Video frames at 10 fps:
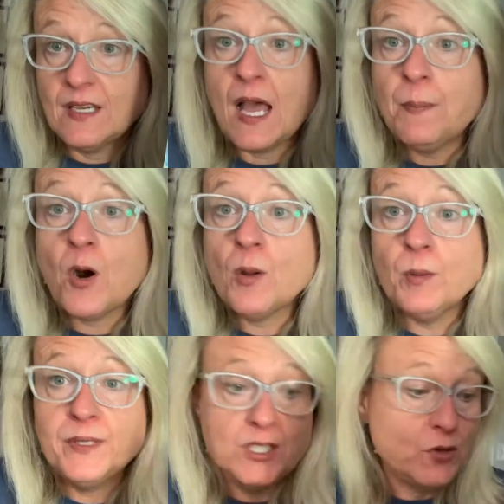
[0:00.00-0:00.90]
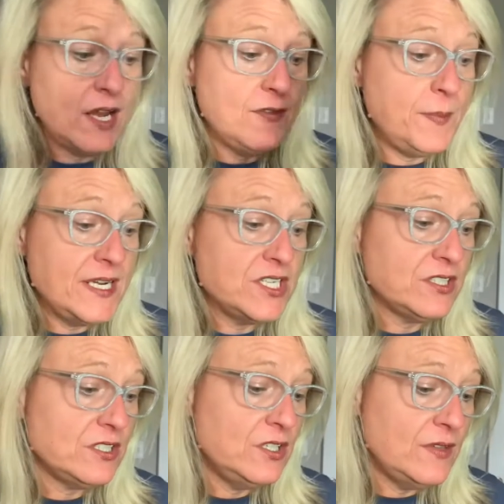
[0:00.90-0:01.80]
I probably do not have the
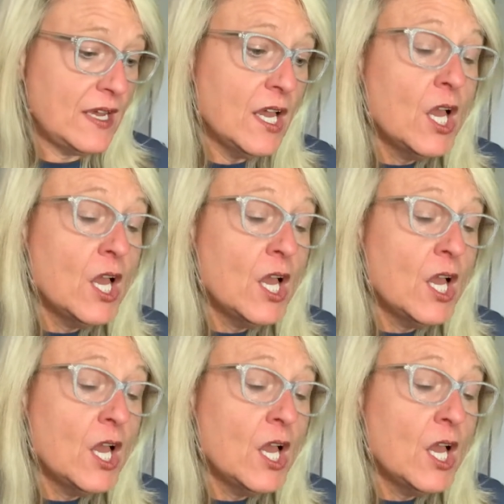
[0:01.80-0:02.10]
patience to do that.